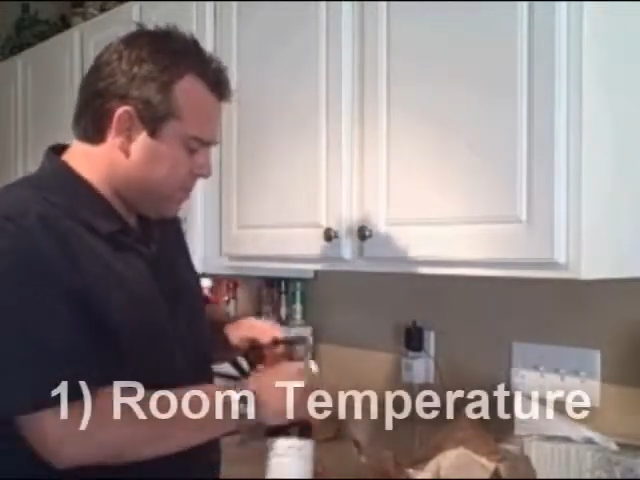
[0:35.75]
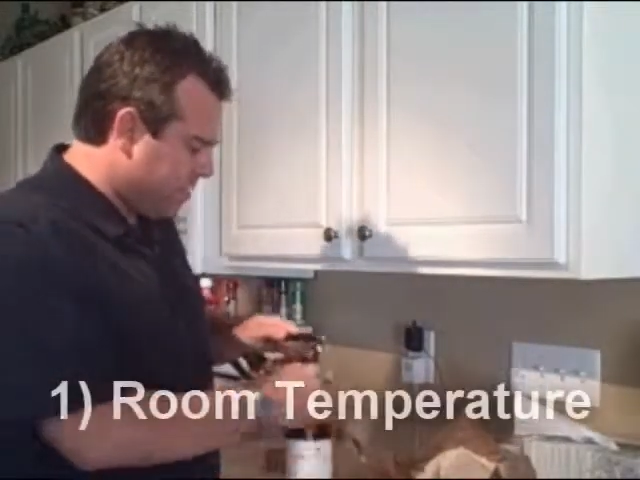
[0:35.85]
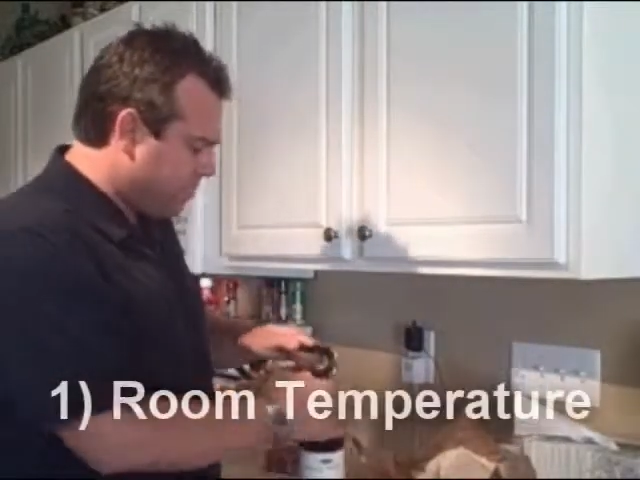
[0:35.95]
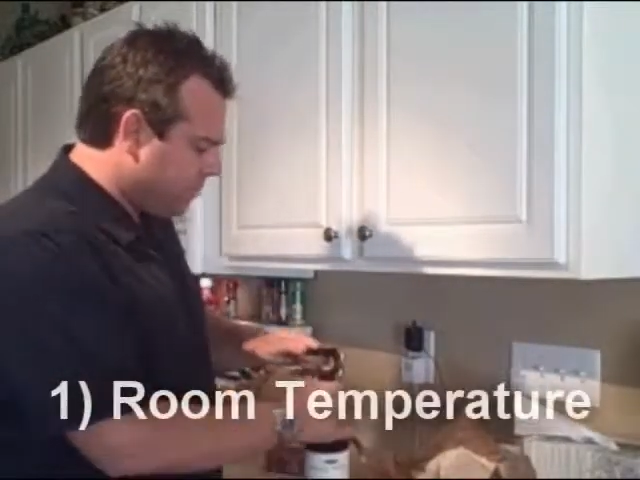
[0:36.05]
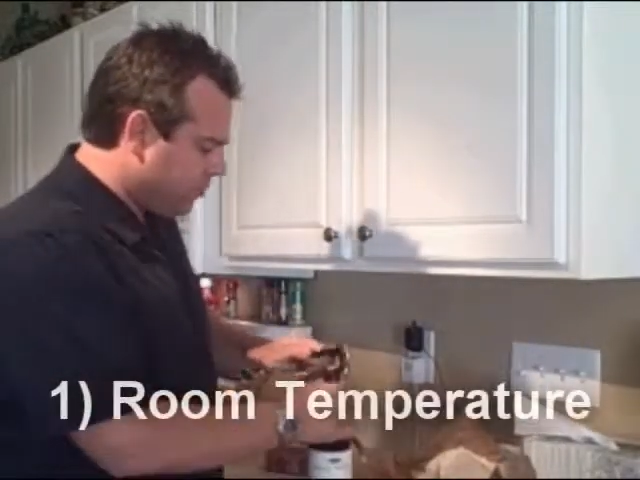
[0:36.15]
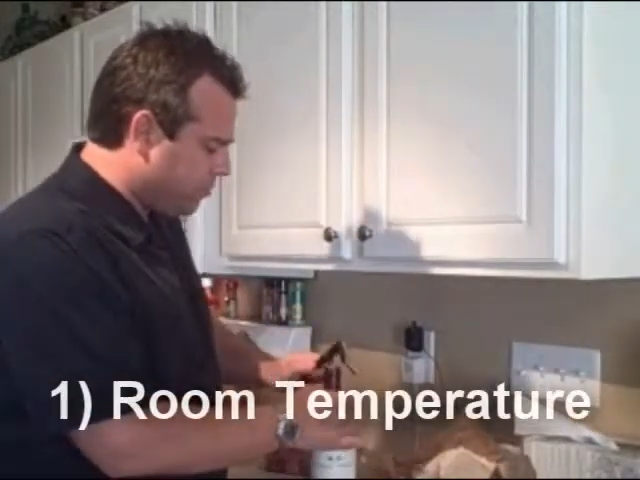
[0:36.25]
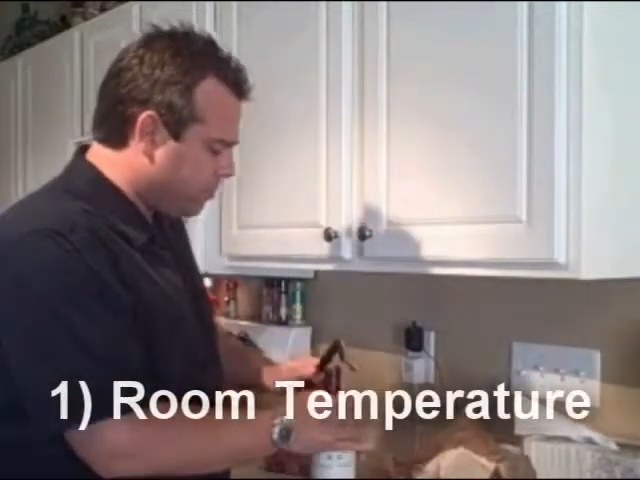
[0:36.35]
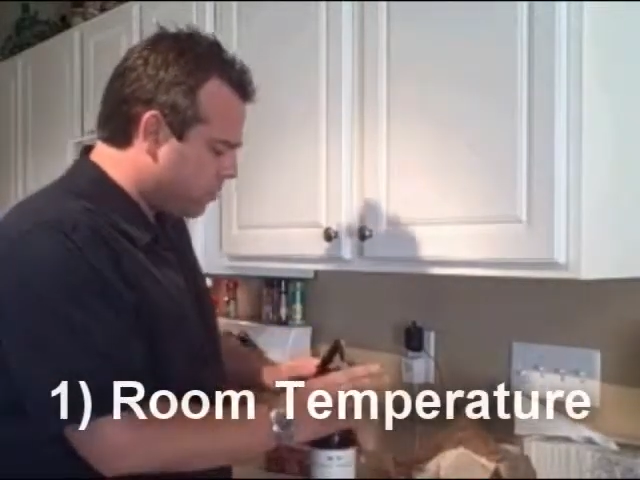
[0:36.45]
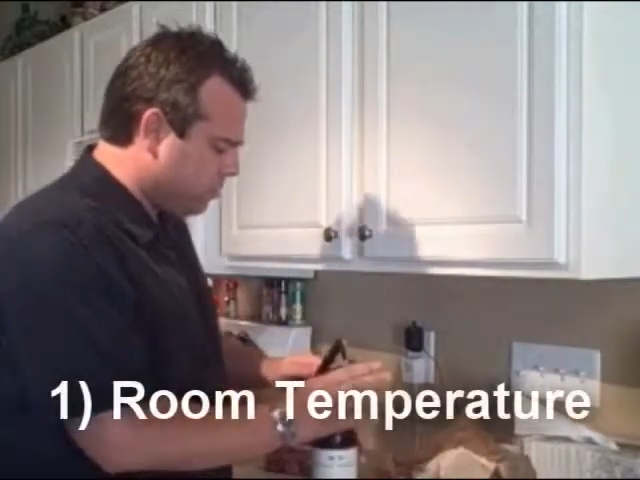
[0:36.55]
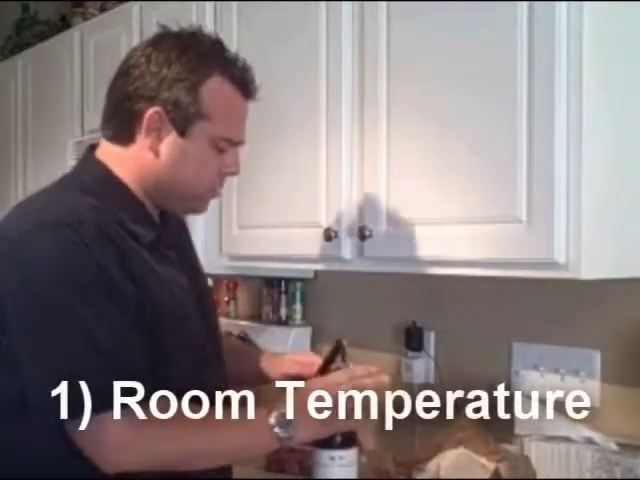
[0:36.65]
Many people
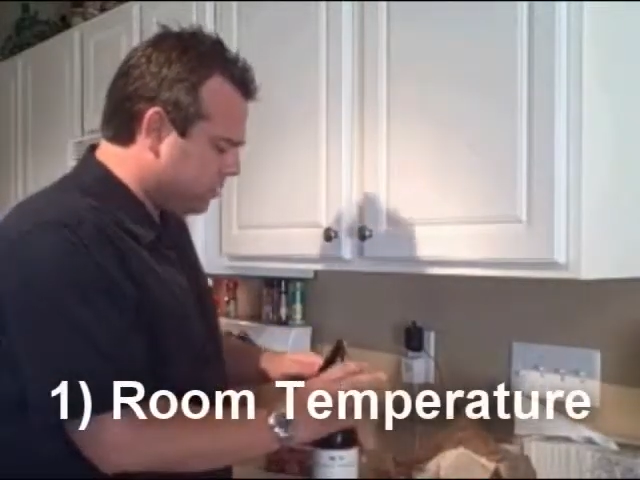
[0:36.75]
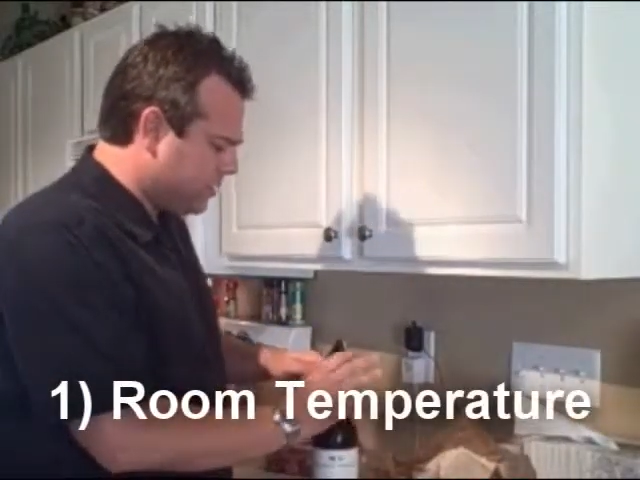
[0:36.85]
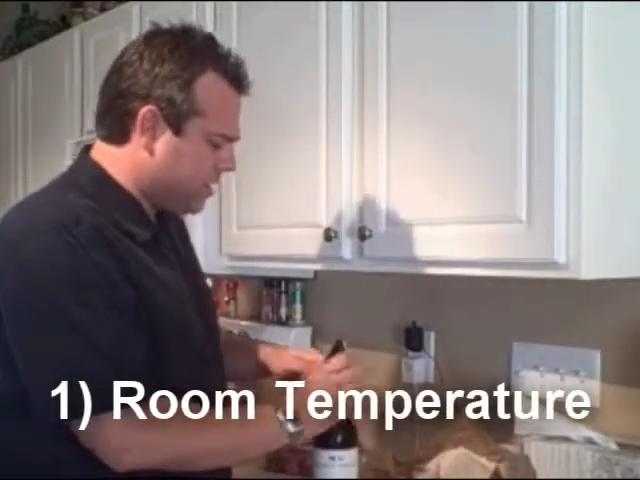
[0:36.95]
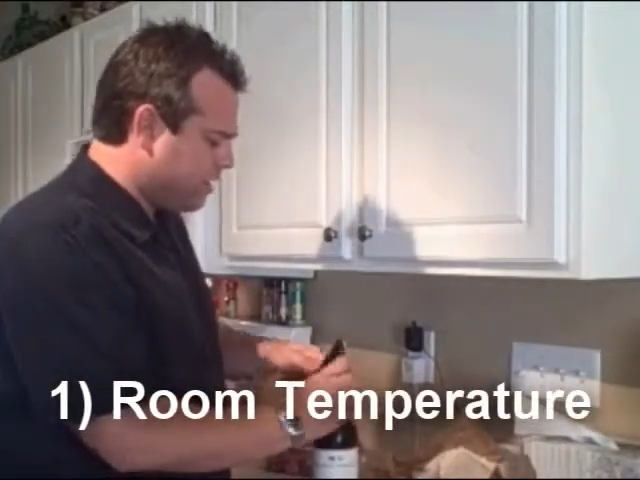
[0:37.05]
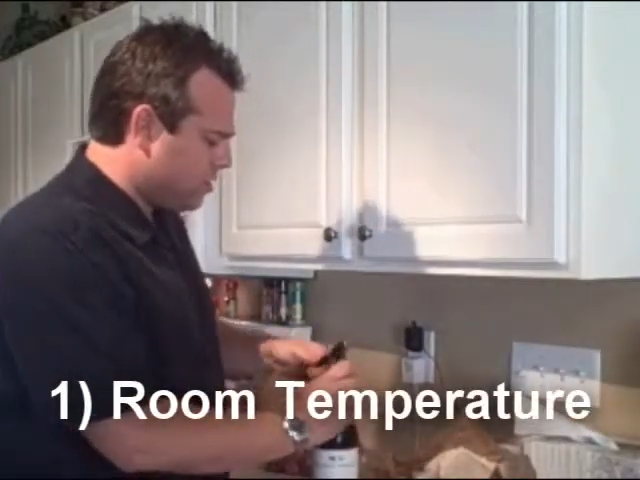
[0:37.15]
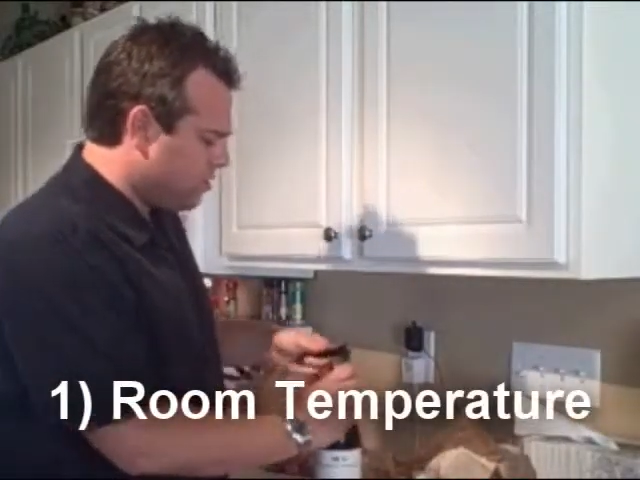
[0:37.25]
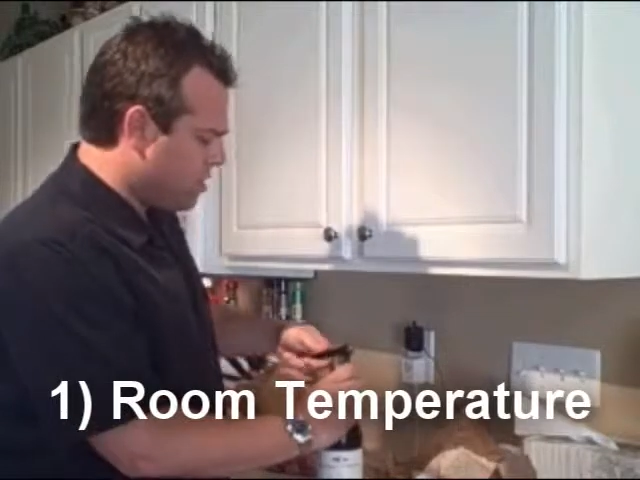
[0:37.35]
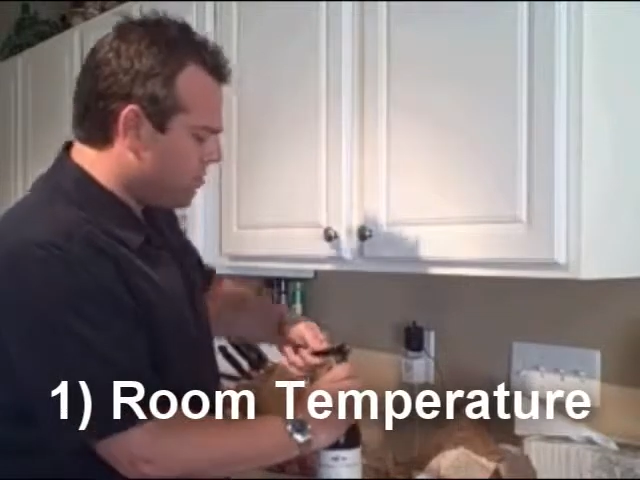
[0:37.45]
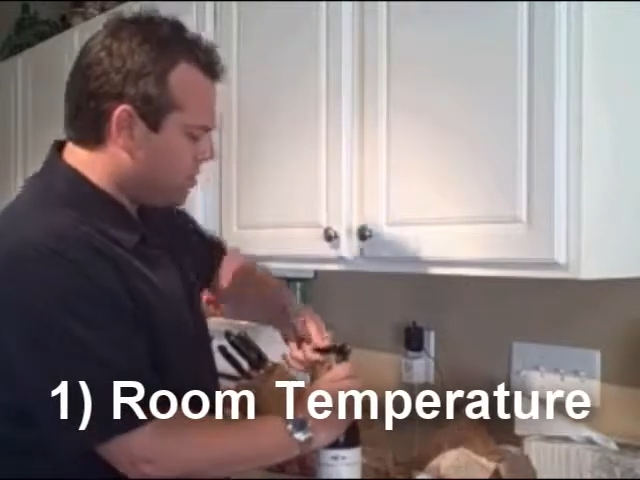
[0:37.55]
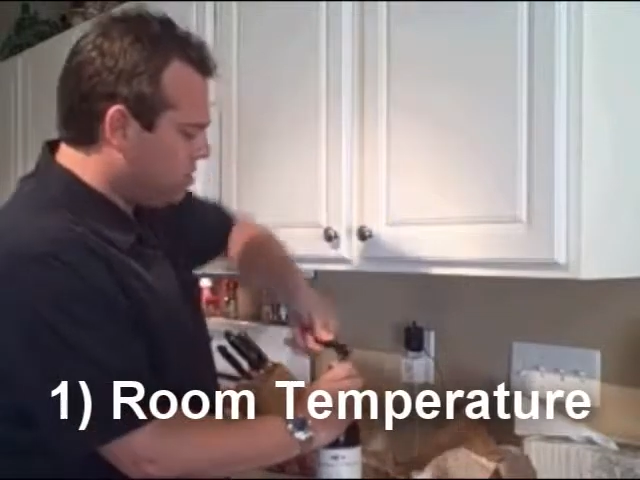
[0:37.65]
throw a cold steak on a
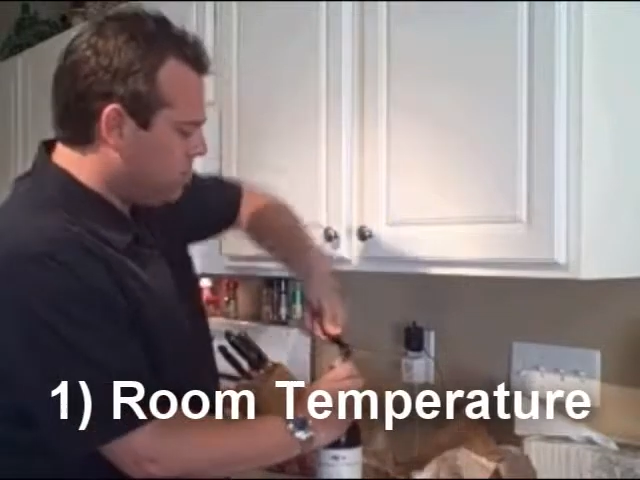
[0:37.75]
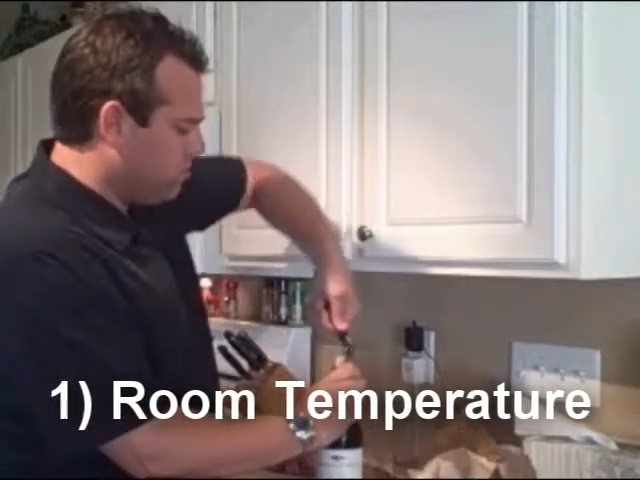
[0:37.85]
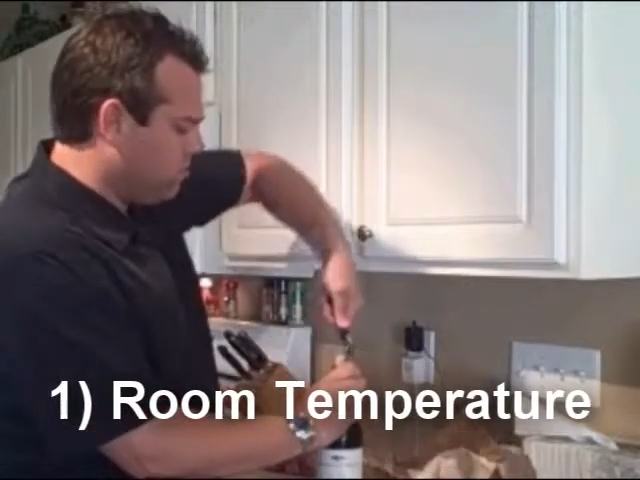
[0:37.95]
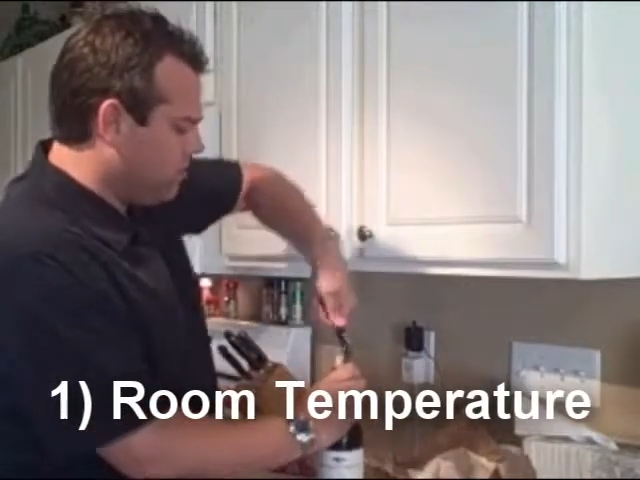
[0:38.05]
barbecue